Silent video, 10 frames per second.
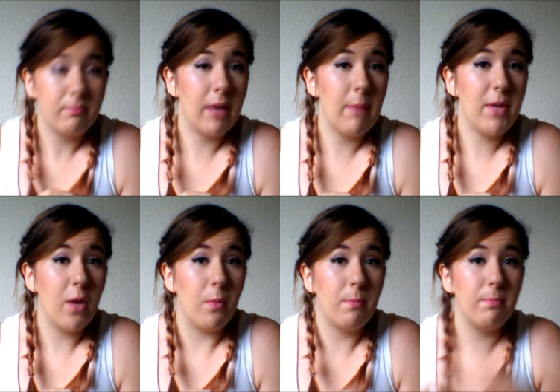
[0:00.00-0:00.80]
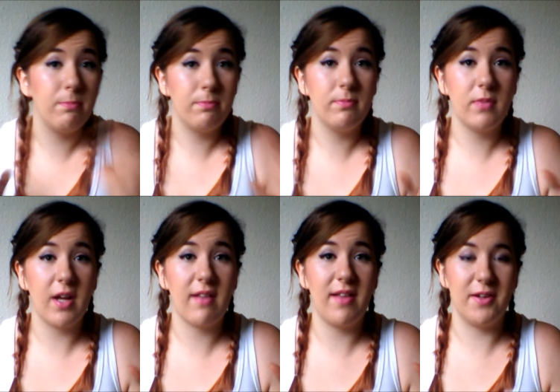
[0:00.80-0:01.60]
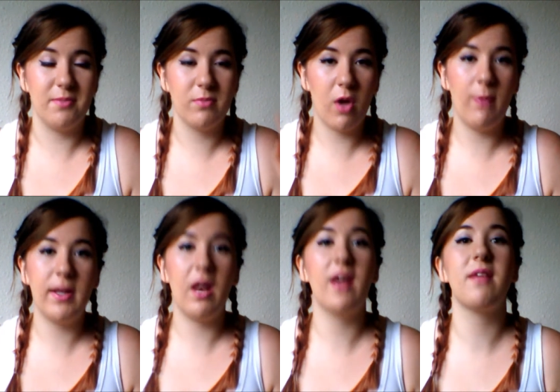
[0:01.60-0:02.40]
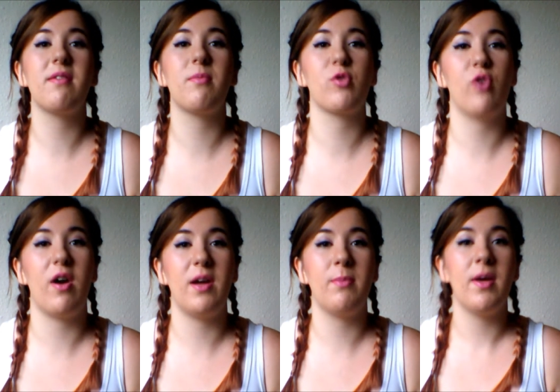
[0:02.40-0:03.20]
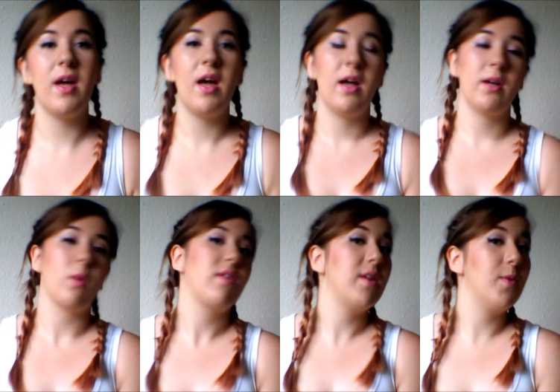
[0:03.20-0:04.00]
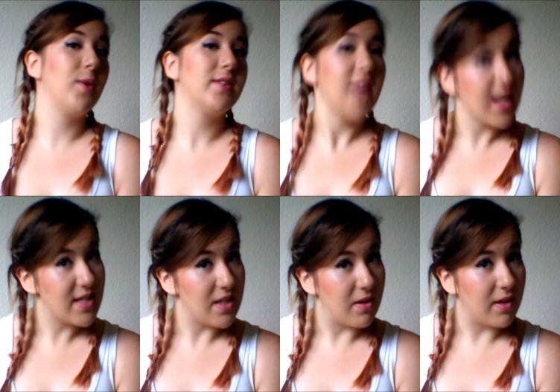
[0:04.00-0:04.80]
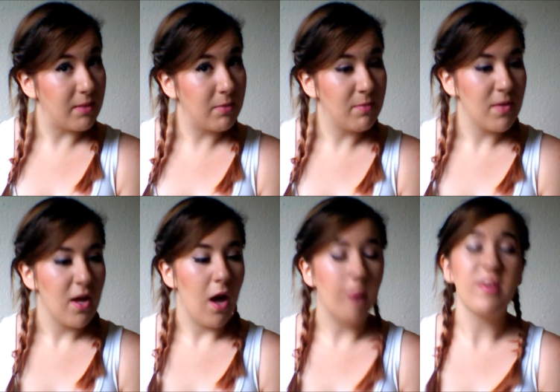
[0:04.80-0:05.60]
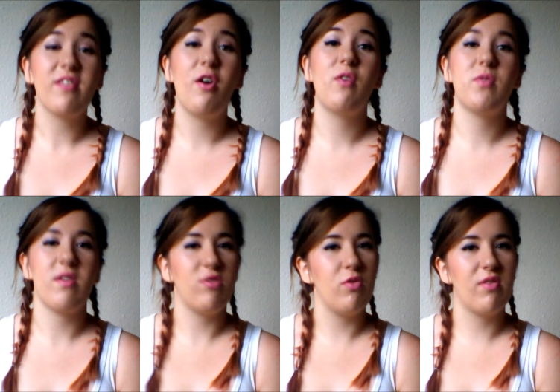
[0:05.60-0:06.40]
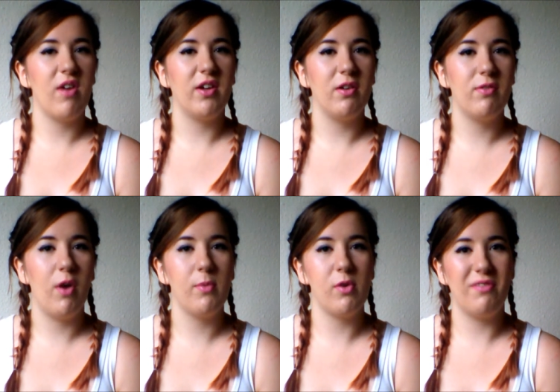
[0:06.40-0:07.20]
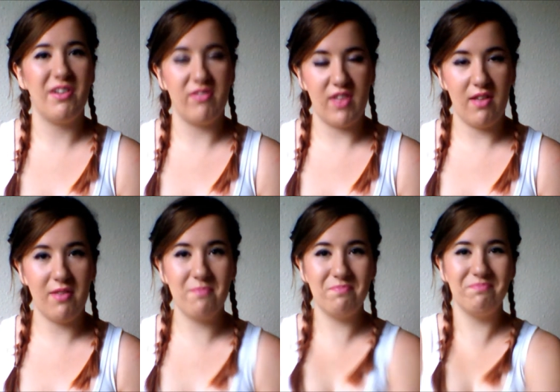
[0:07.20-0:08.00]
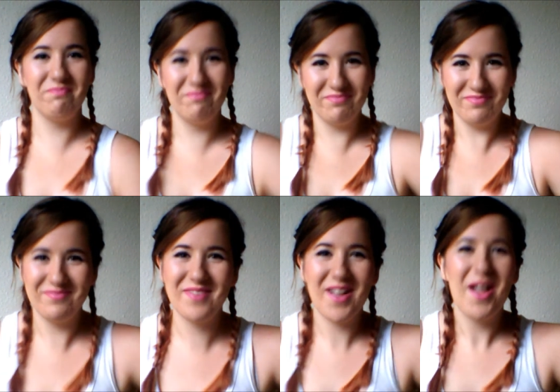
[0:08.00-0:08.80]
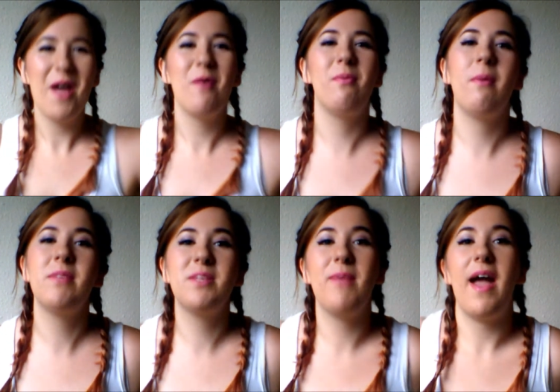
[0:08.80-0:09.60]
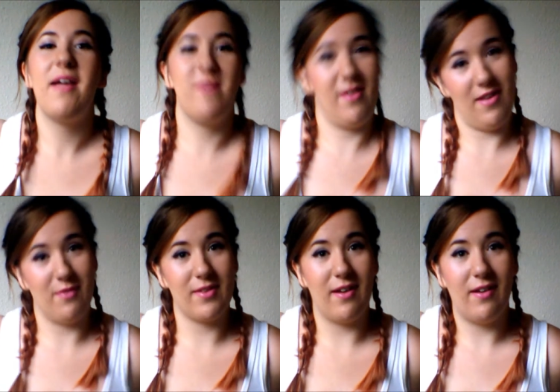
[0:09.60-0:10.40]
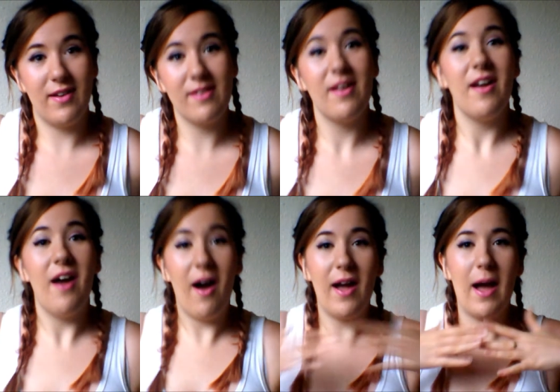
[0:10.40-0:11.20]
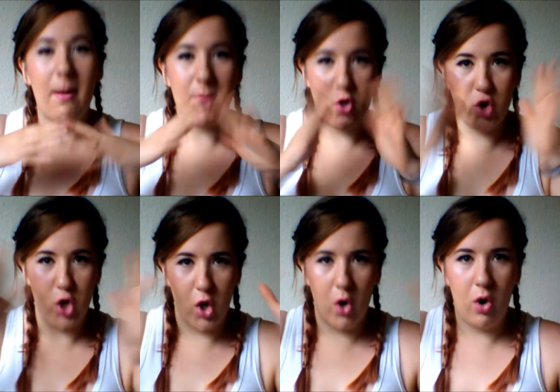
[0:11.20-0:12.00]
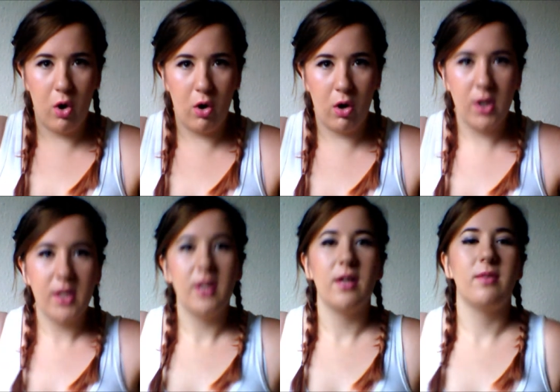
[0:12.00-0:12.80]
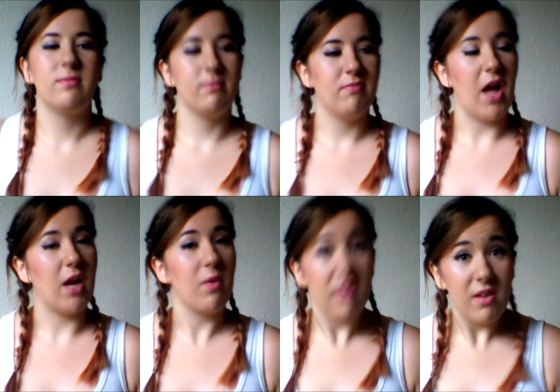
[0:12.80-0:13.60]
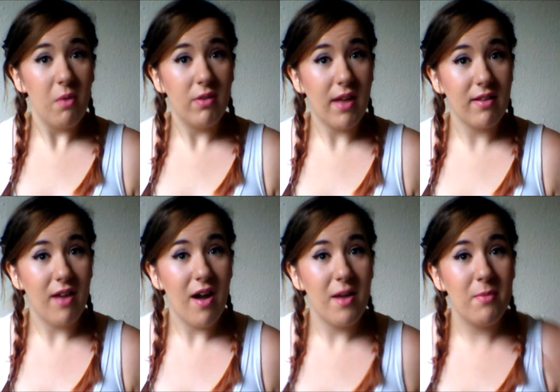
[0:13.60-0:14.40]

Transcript: let me know. Like I said, comment, like and subscribe, and I'll see you all next time. I'm going to start off with this new sign off. Hope you're all ready for this. Remember to behave yourselves, guys. I am the law, and I'll see you all next time.